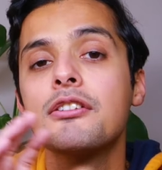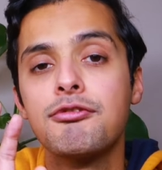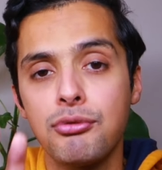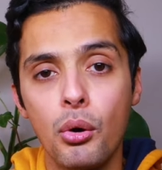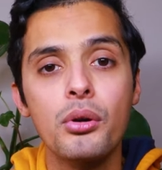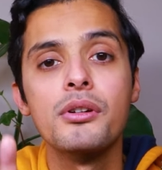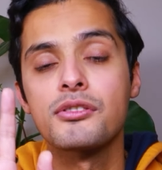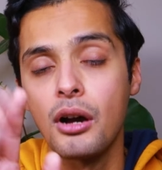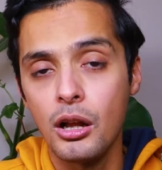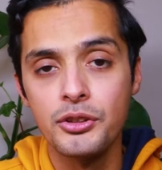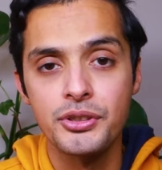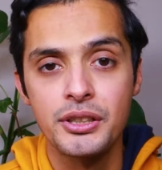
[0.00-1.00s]
The fourth
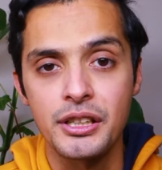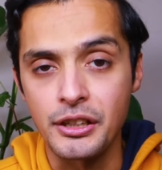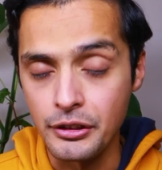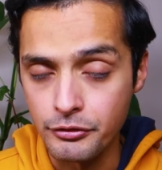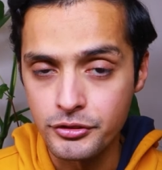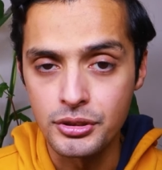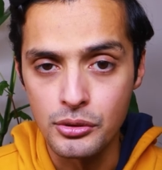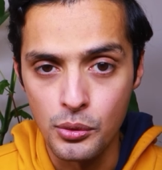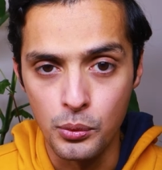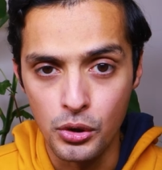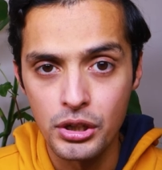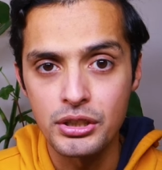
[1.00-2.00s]
alternative to the
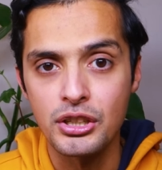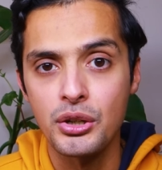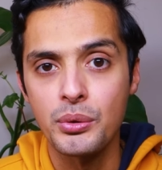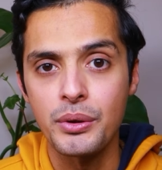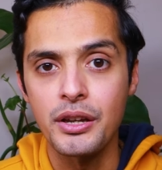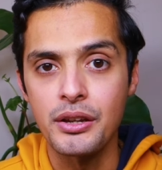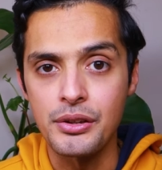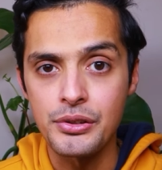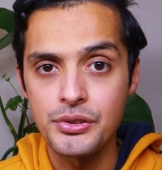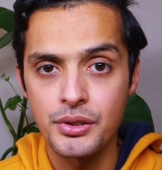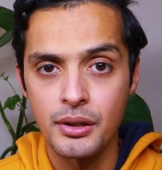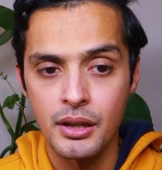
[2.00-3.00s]
word no
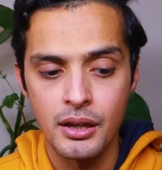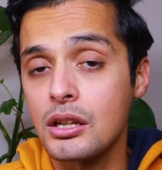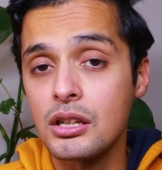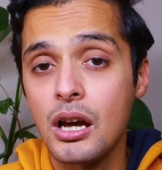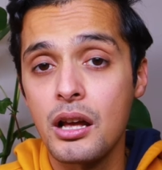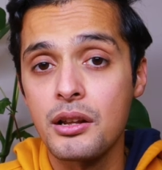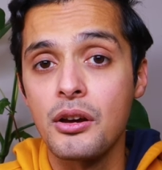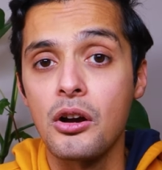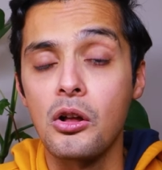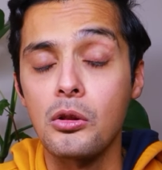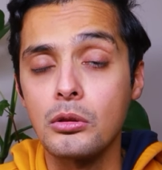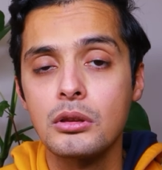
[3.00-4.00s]
is not at
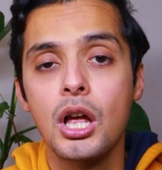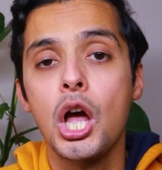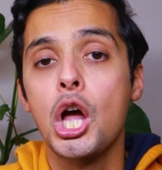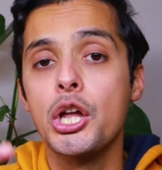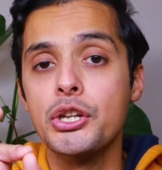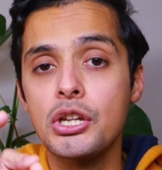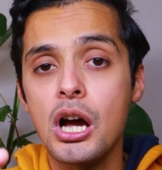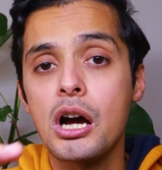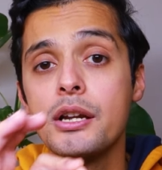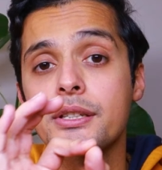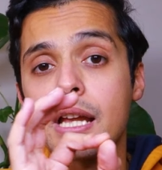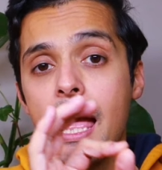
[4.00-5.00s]
all.
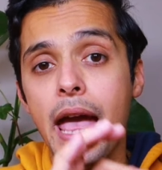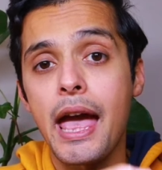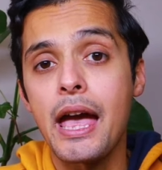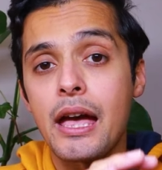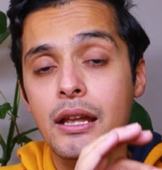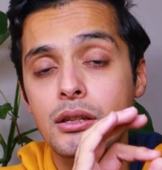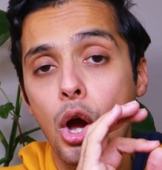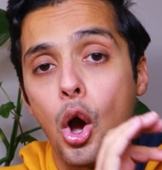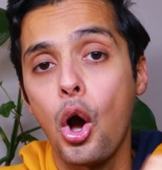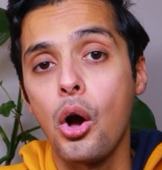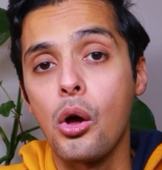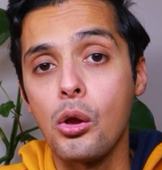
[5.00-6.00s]
Not at
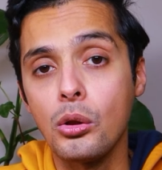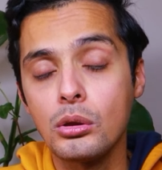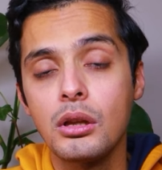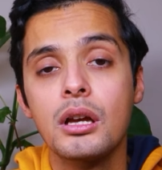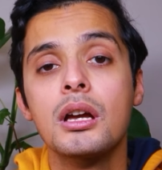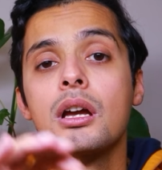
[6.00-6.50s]
all.